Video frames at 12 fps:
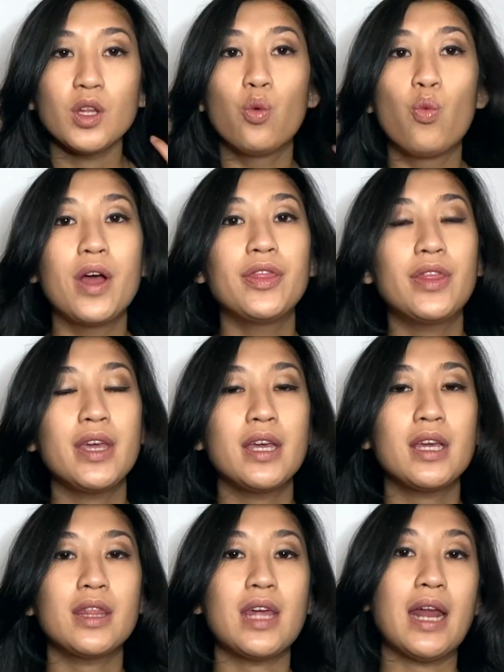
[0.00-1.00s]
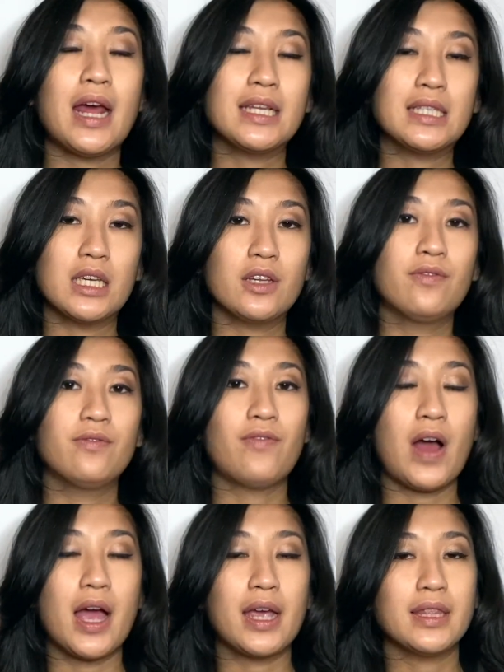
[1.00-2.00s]
One thing that I did
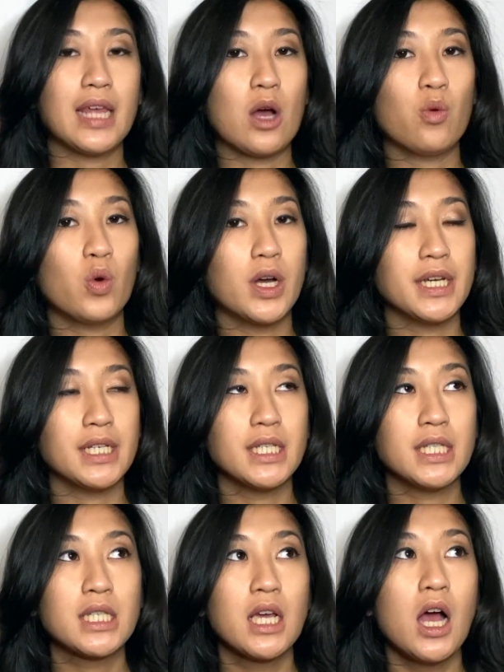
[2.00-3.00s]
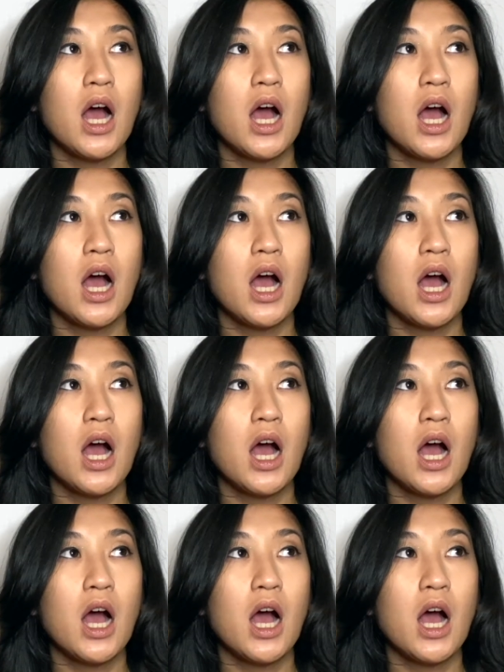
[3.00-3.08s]
find that was